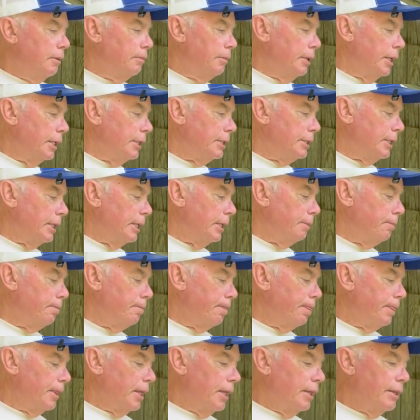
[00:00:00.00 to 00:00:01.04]
But
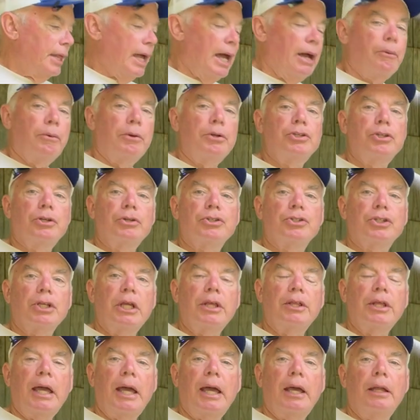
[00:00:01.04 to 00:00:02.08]
I wanted you to
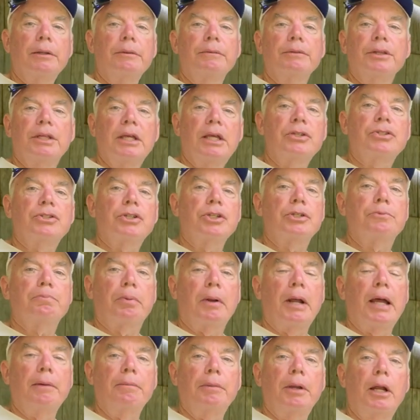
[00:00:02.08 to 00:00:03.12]
see that this is
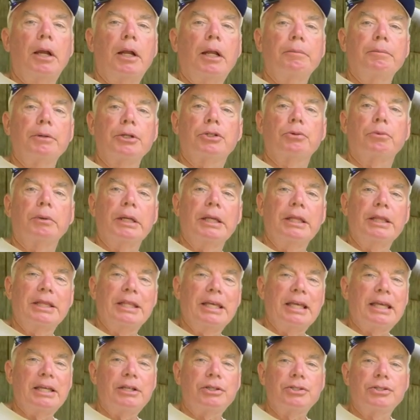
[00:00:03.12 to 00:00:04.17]
primarily between
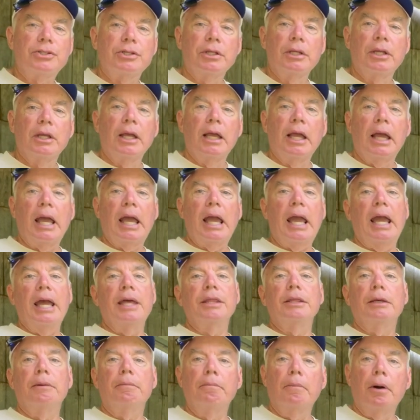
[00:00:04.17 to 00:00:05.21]
this
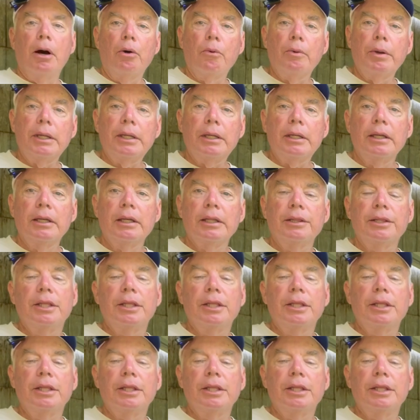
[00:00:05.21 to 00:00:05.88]
and the mowing.